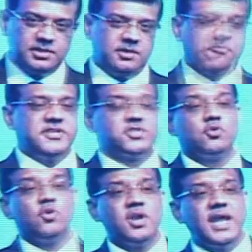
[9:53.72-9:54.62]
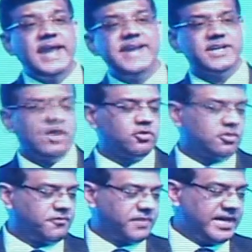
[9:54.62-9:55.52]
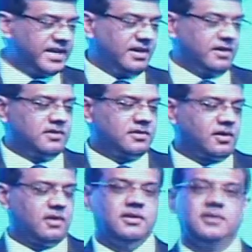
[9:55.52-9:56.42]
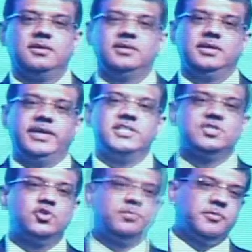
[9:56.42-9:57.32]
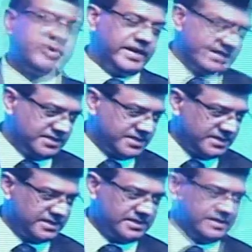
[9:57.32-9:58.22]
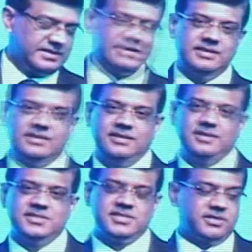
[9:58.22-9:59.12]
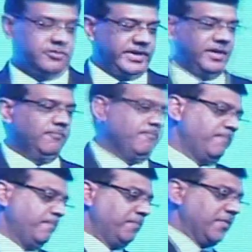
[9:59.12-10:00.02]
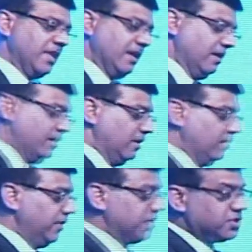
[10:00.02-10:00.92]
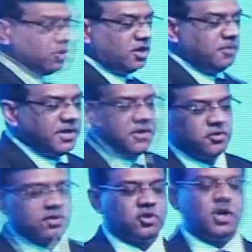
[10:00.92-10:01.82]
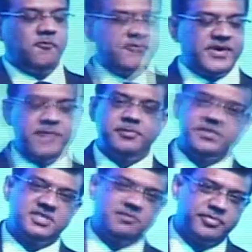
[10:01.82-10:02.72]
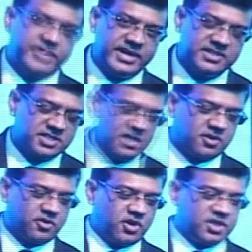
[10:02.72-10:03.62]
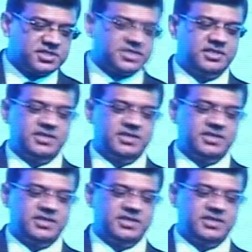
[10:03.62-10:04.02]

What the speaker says: We scored 8 out of 10 in Super Brands survey. We stormed into the top 5% brands across